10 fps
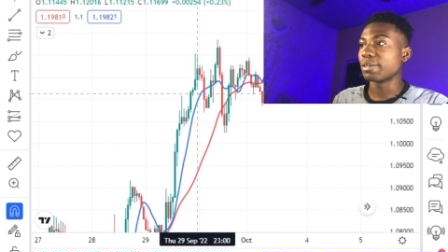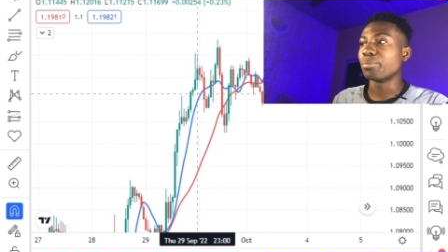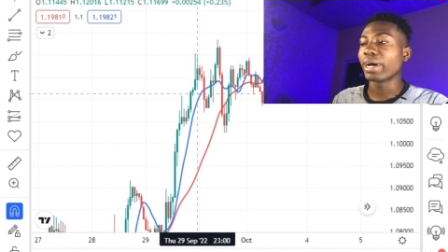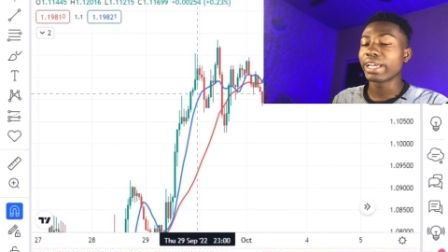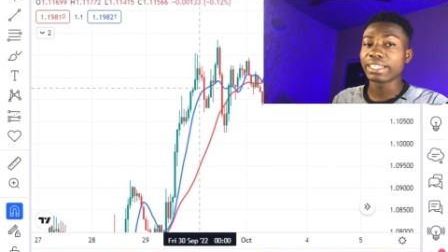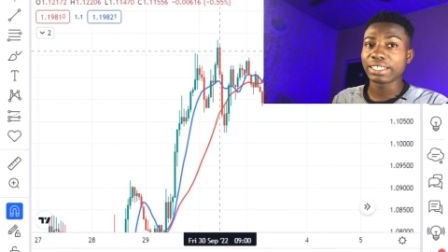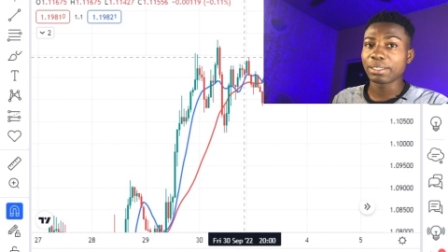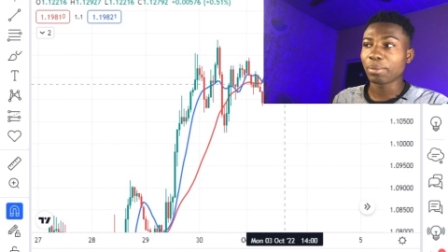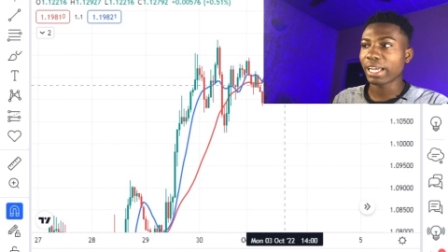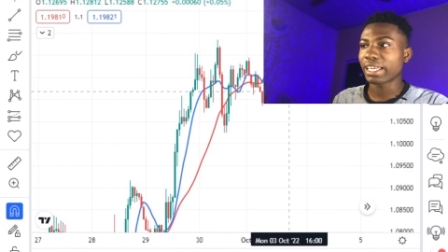a buy in
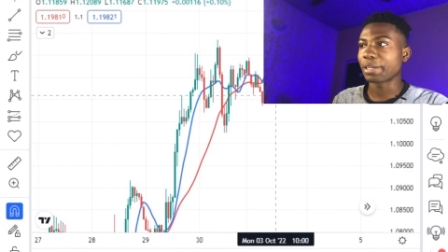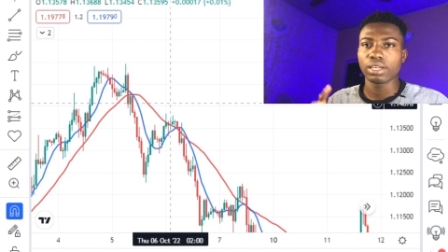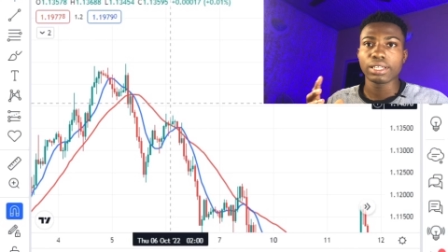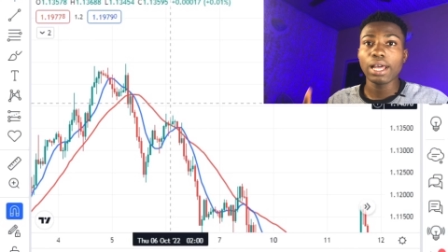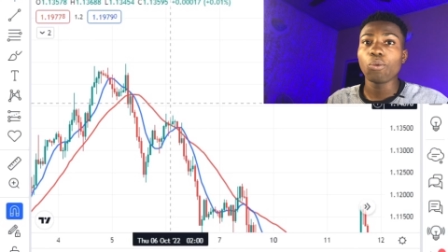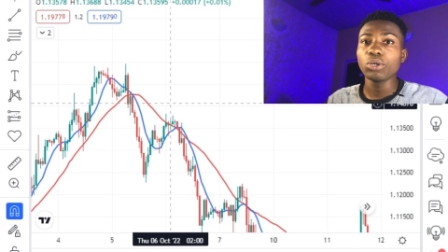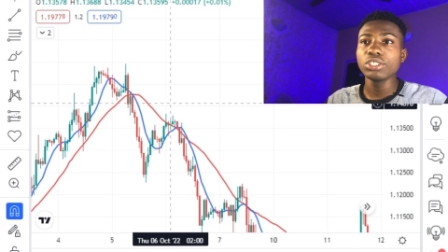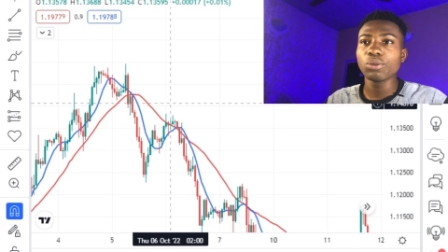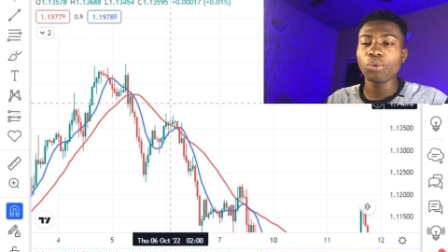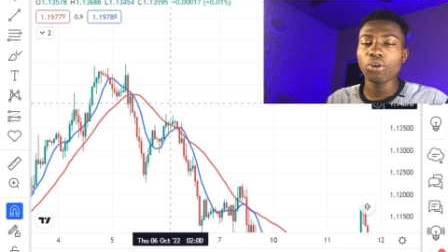the market. Now, what's
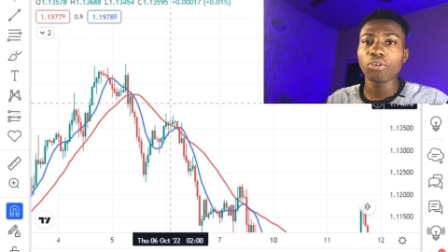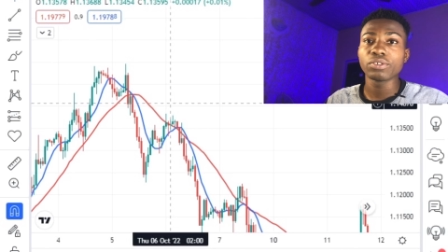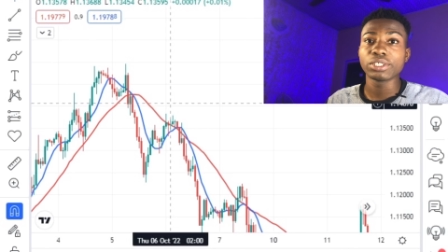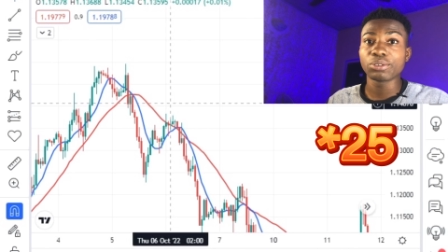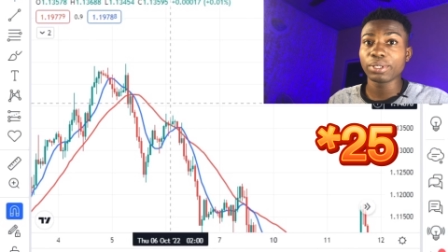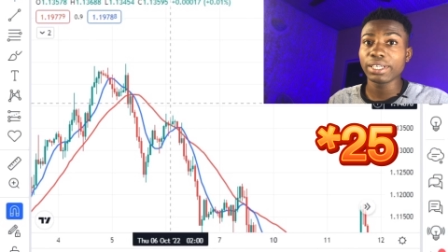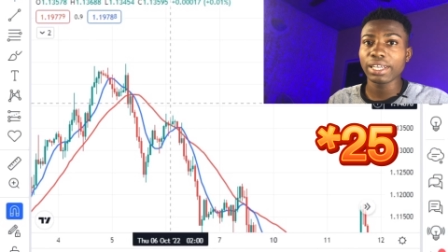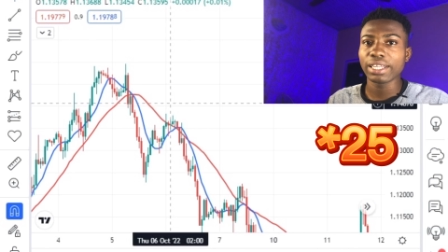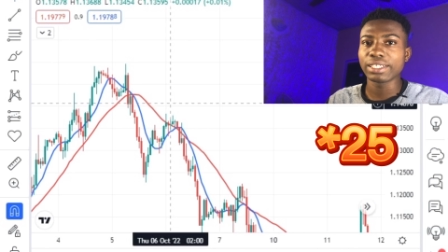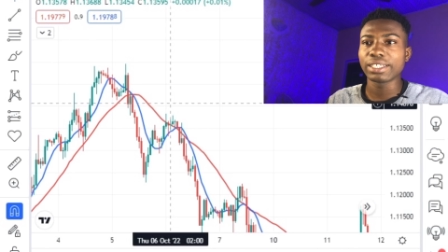the work of the 20
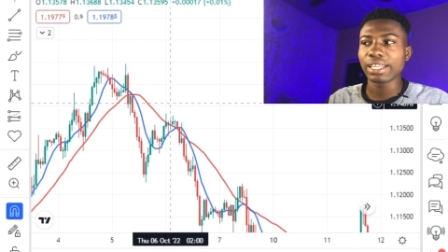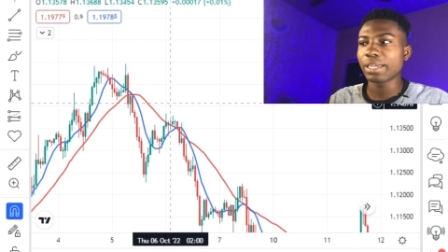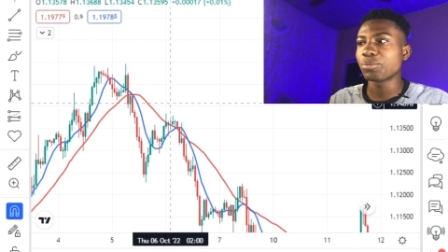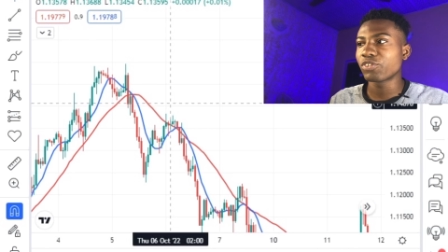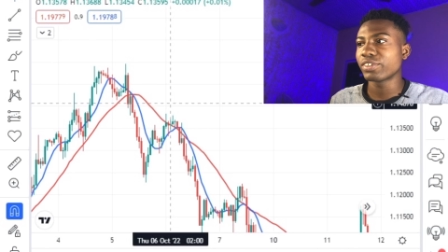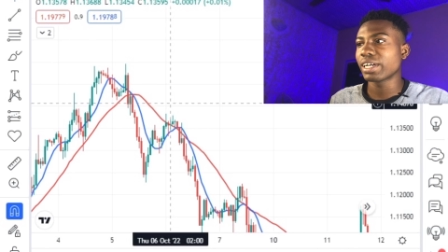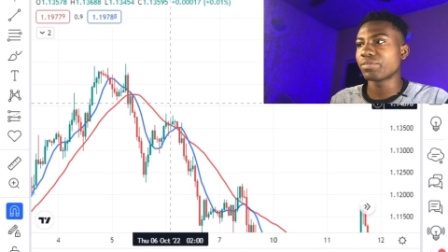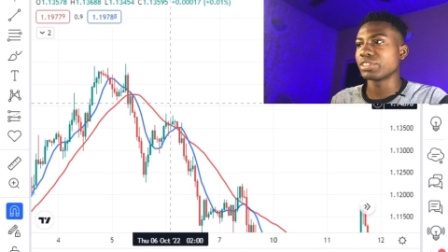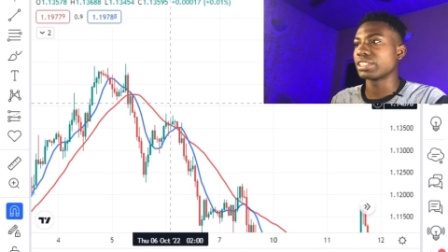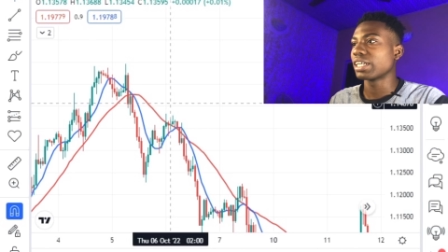and the 9 moving
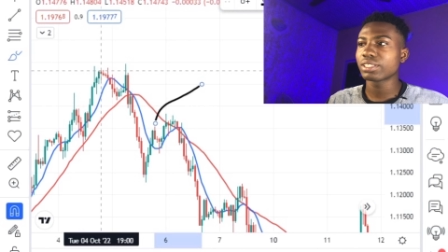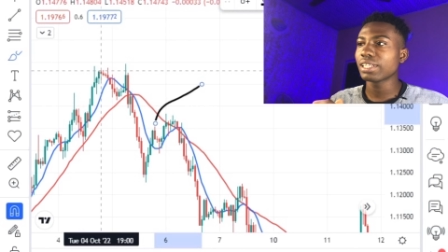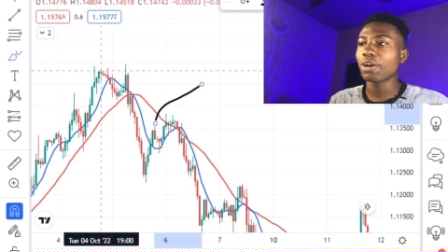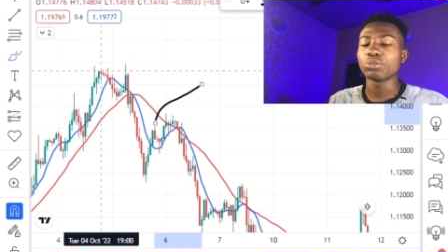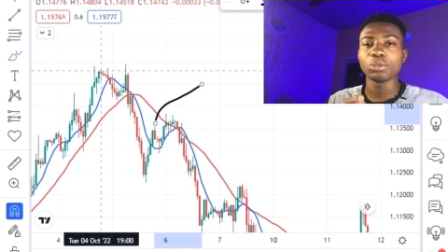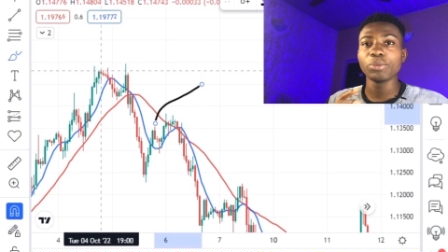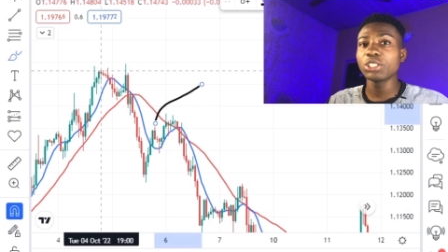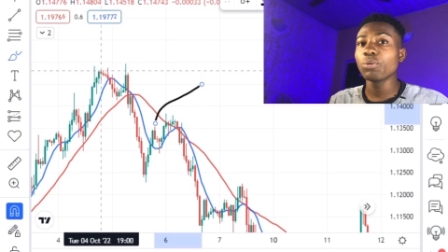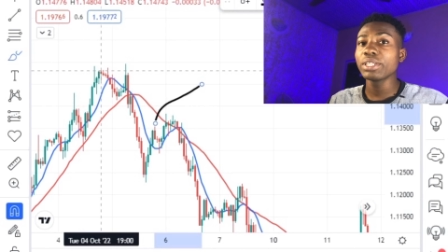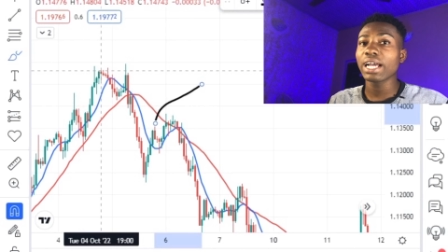average? Now, the major
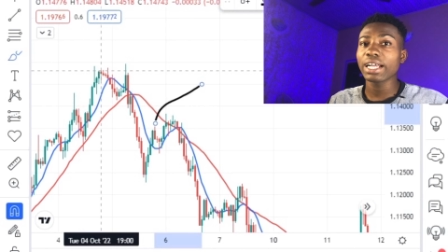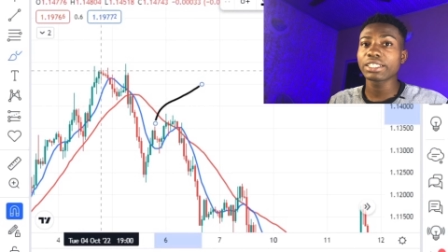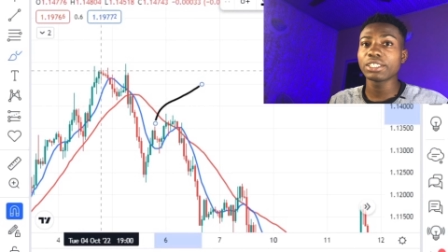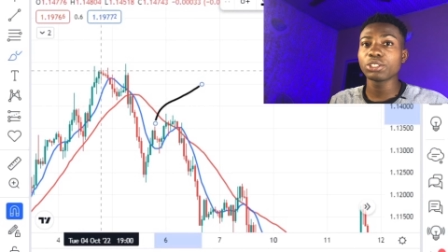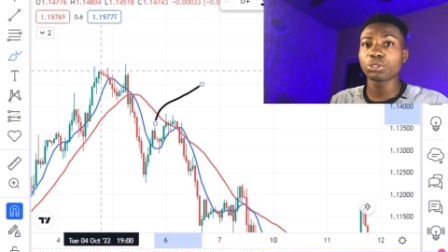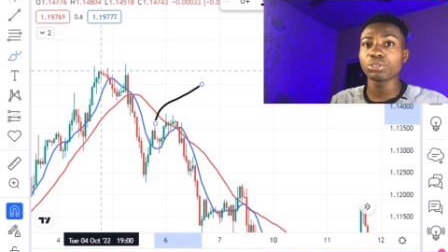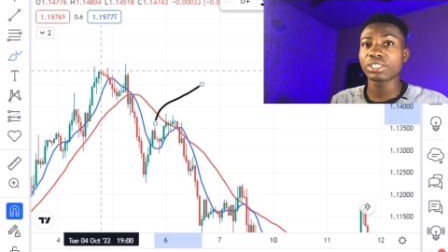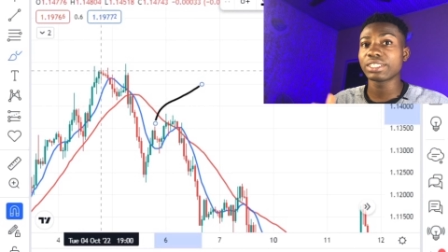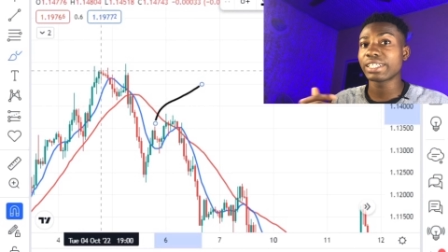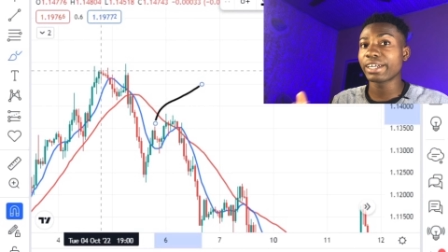one that actually shows the
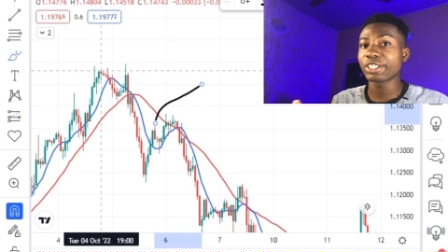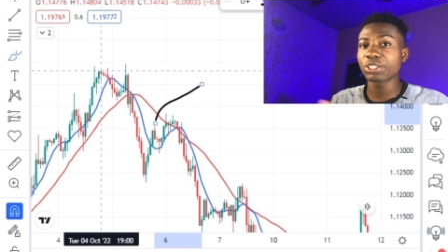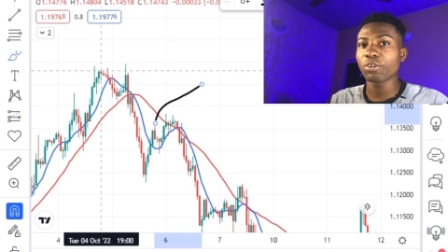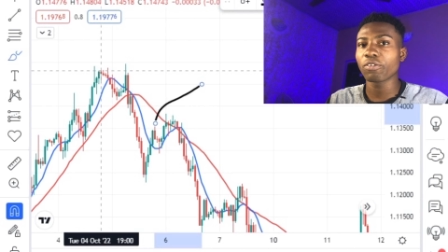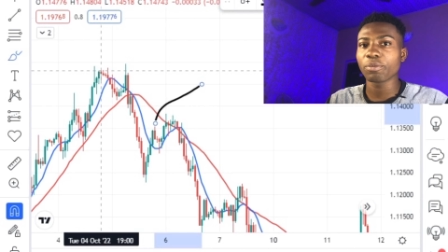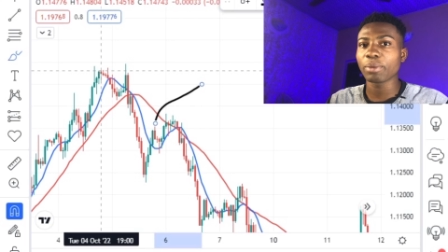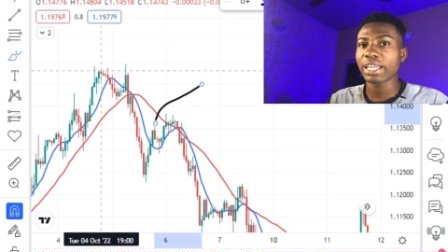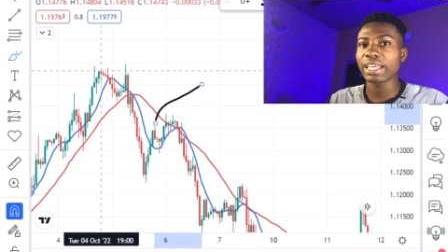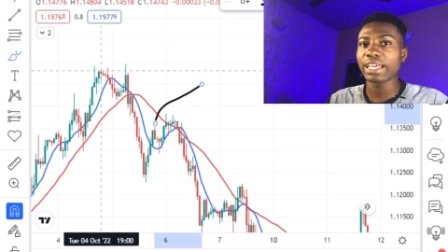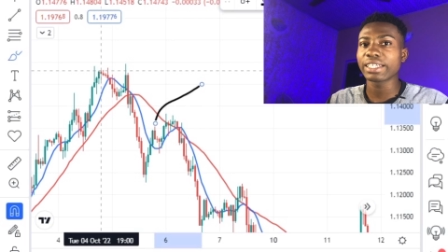direction of the
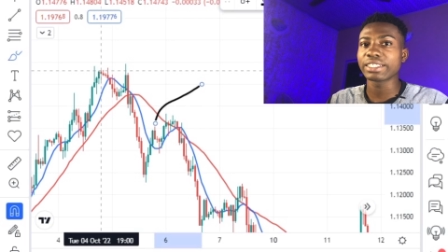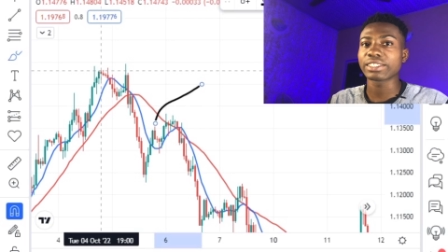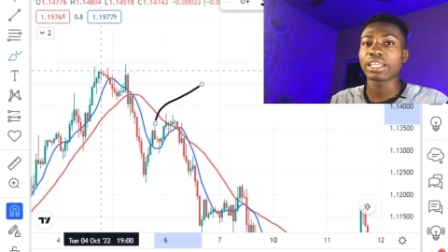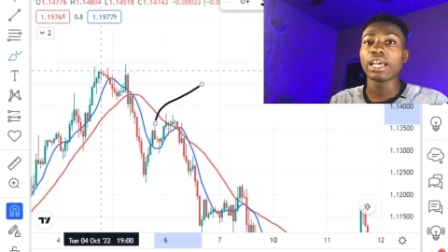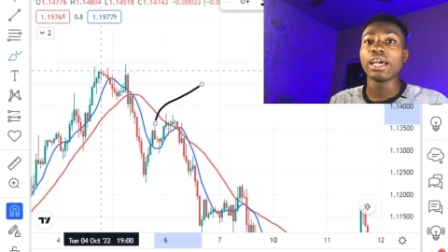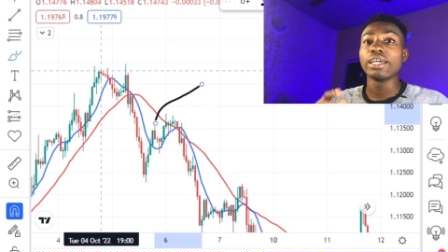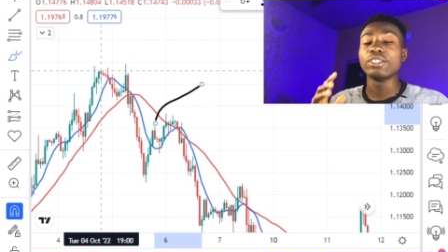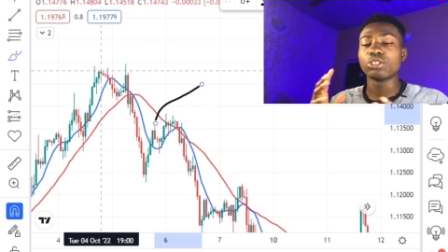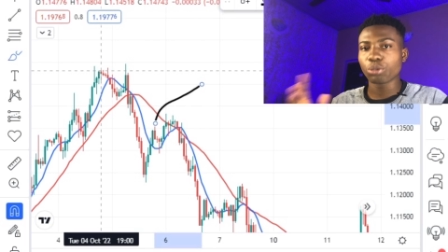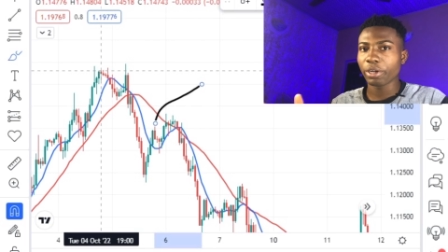market is the
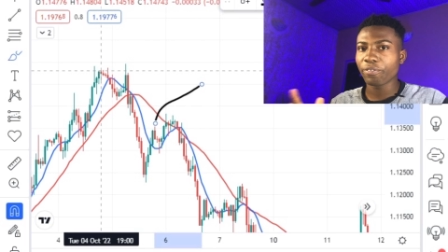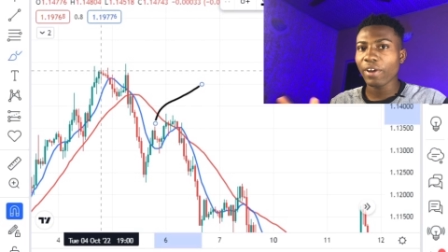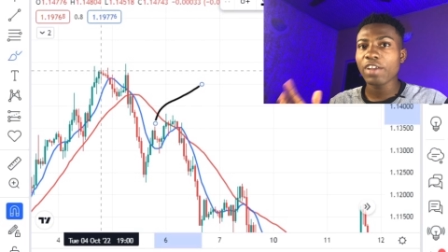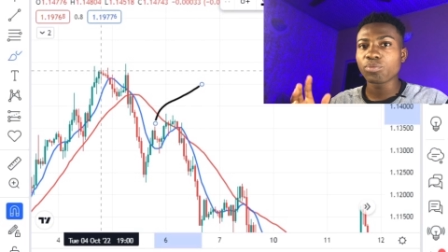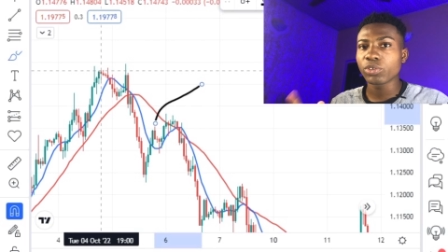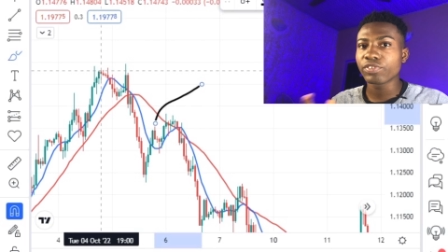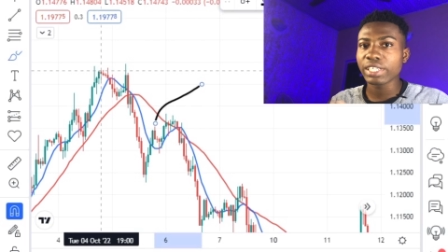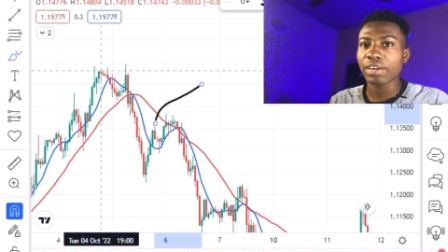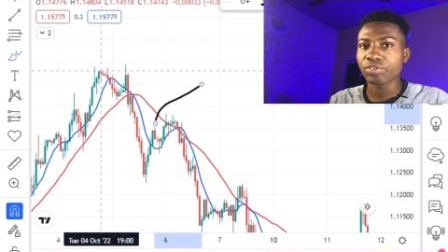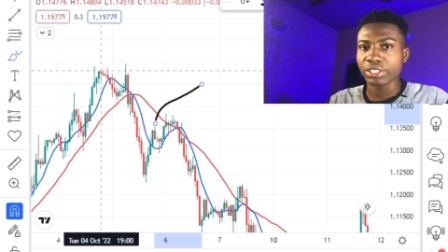25 moving
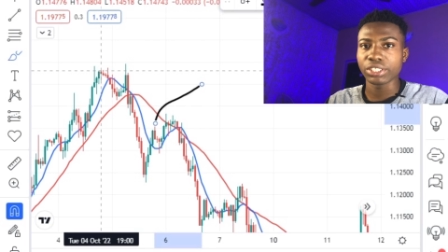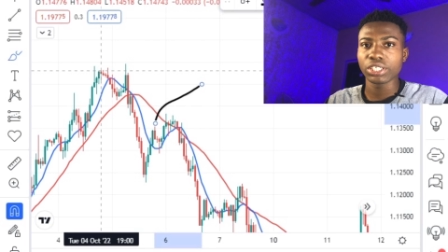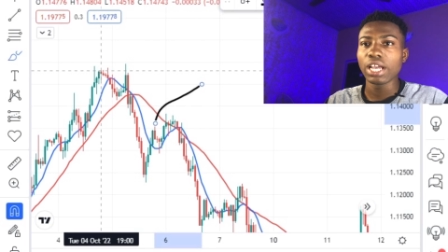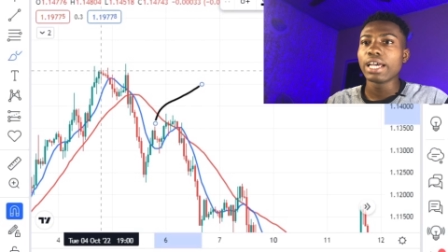average.